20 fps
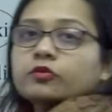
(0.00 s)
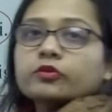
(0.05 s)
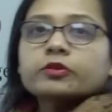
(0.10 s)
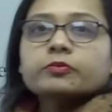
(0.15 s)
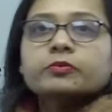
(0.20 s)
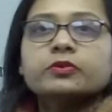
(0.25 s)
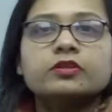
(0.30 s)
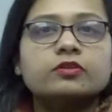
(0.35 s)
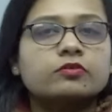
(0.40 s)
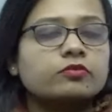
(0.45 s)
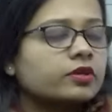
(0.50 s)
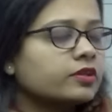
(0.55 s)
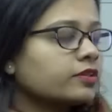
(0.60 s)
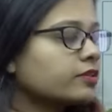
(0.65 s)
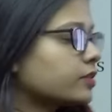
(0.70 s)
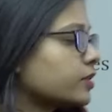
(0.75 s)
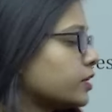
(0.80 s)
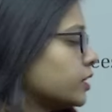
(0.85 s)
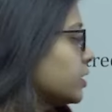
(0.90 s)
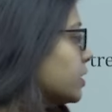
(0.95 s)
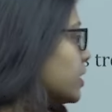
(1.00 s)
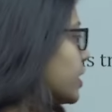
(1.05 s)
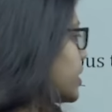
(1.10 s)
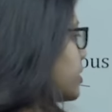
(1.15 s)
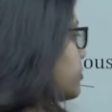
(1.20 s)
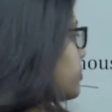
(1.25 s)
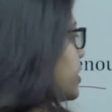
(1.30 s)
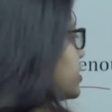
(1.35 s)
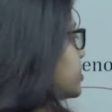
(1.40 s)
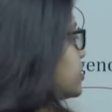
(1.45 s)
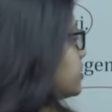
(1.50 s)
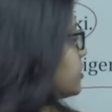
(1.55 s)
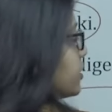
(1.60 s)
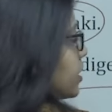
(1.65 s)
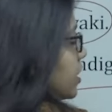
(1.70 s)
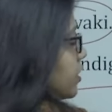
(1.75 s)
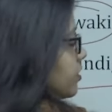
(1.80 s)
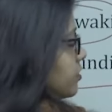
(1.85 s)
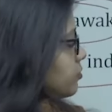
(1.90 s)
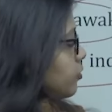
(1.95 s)
So it means you can see like
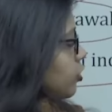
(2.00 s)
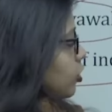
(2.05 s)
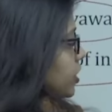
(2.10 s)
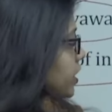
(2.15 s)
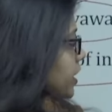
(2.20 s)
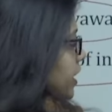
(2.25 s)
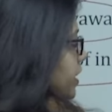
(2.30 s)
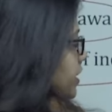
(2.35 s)
imagine a small